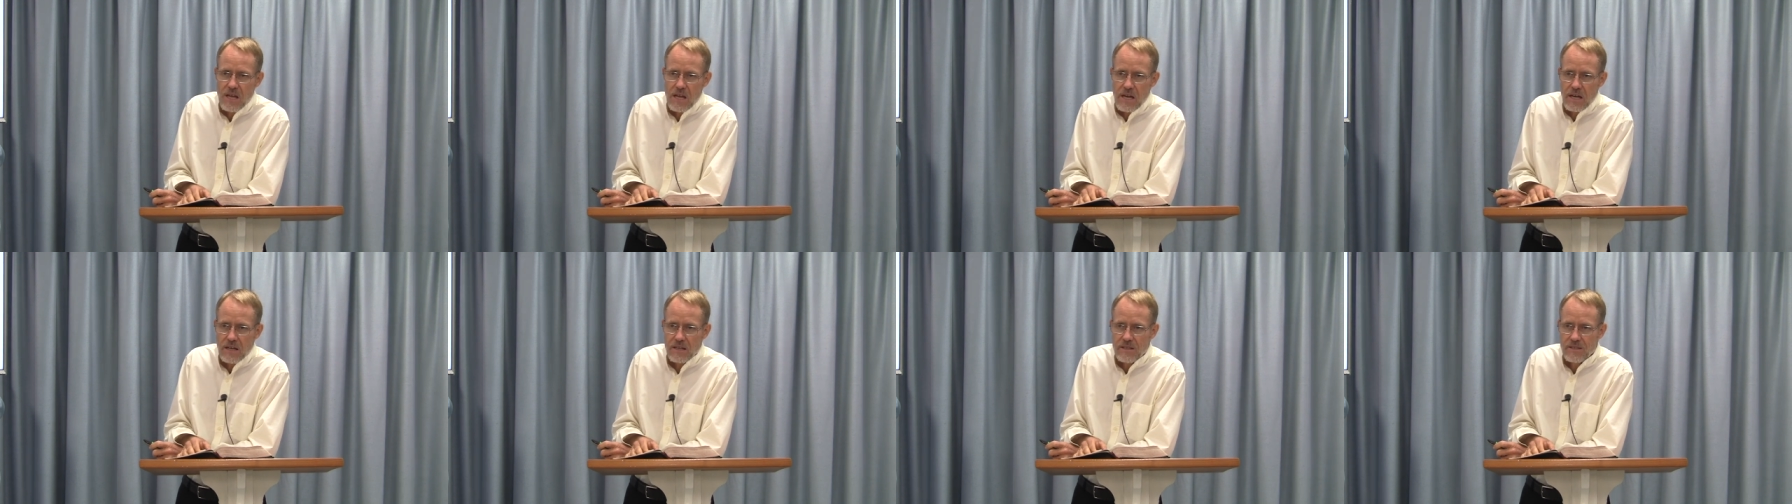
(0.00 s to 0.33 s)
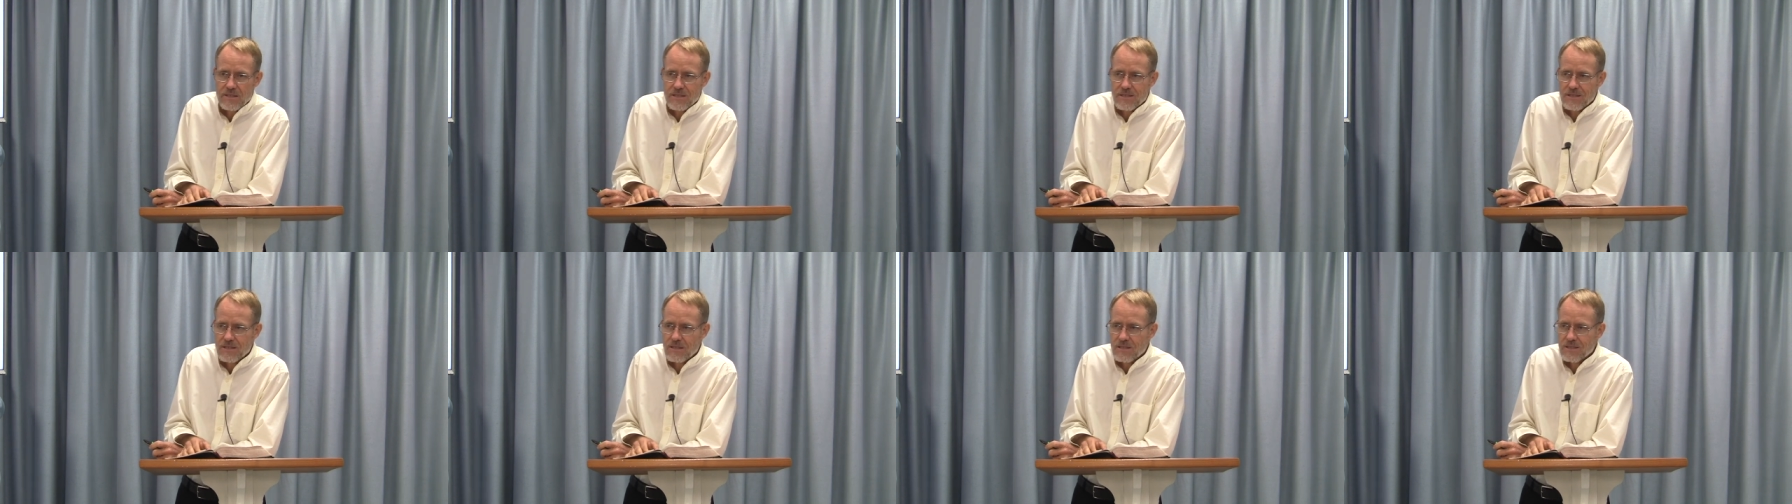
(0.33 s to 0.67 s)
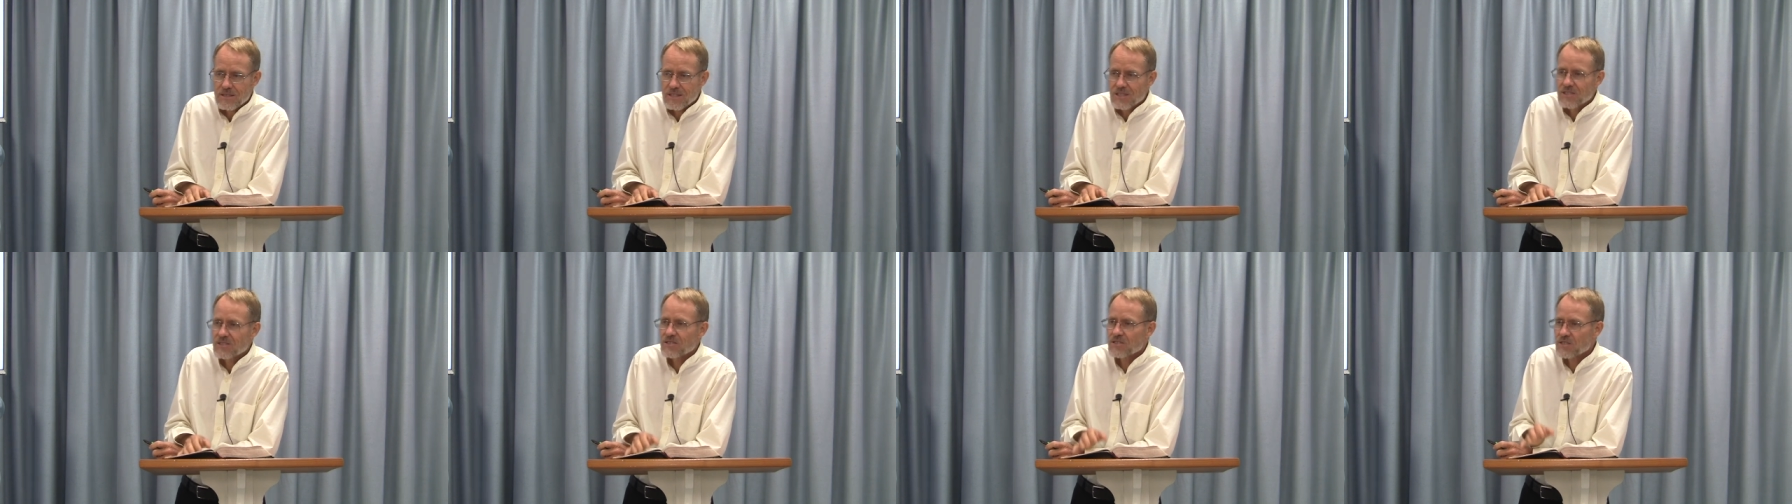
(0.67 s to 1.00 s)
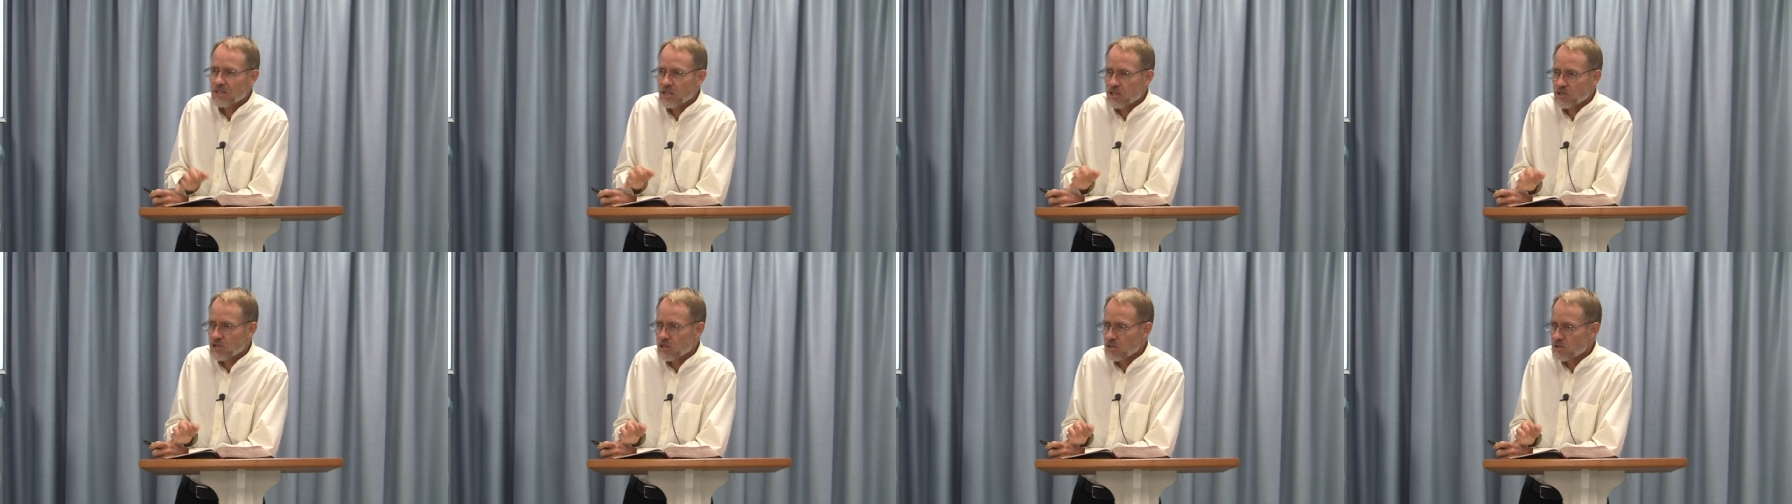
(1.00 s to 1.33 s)
and
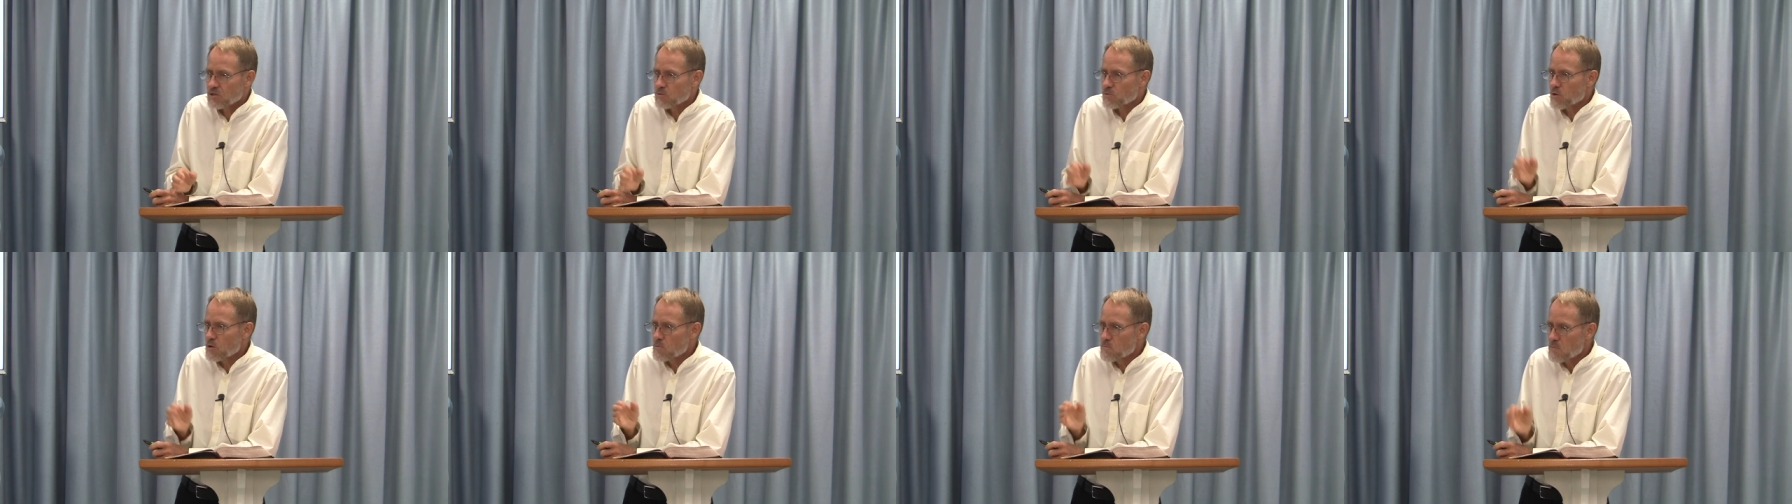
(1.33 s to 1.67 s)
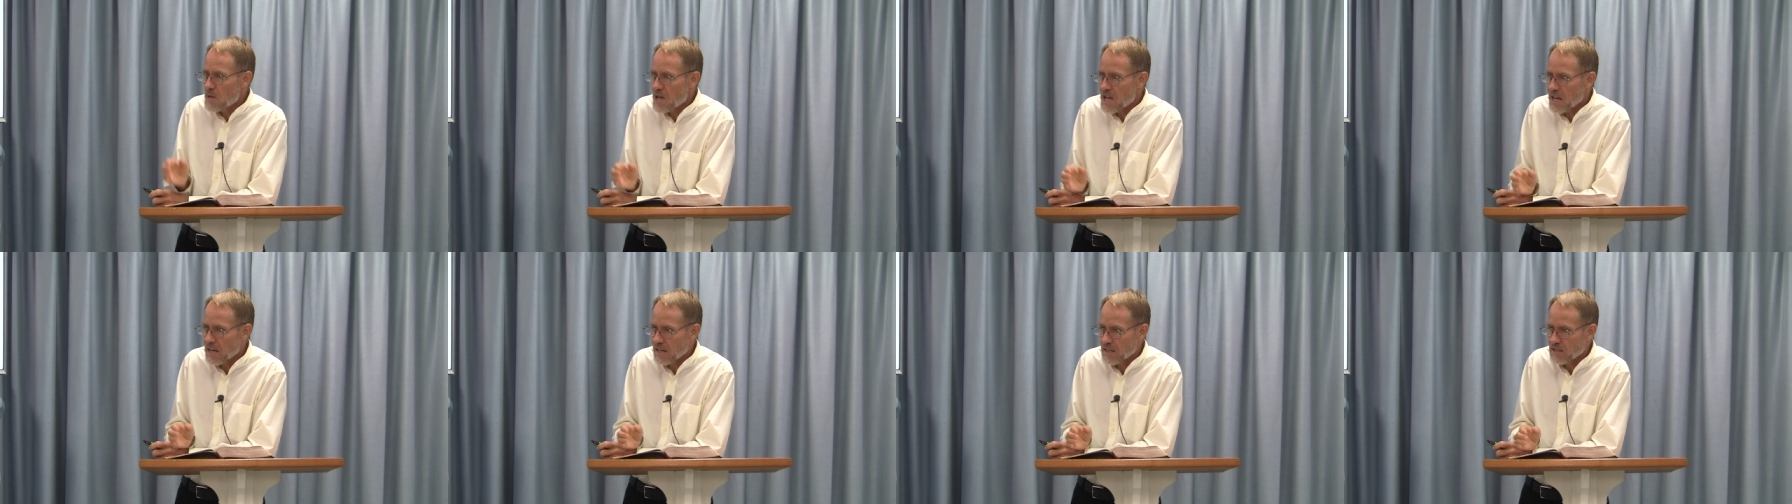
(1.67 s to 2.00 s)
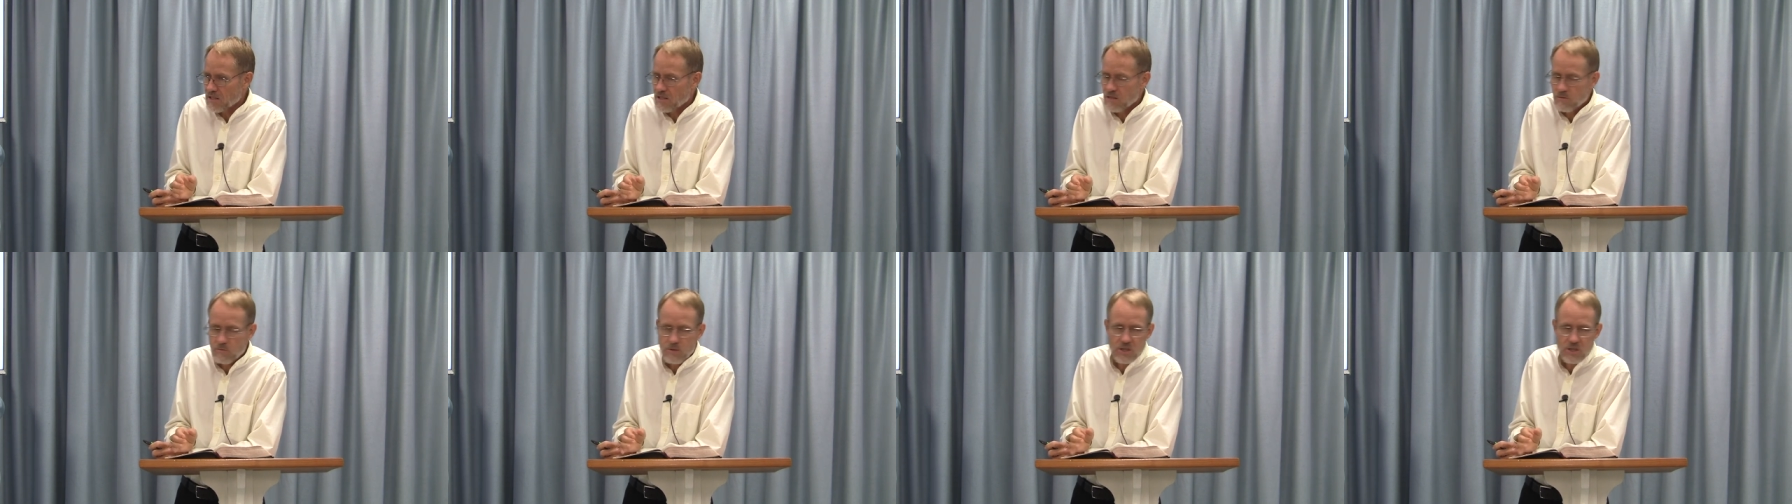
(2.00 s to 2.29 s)
decisions were made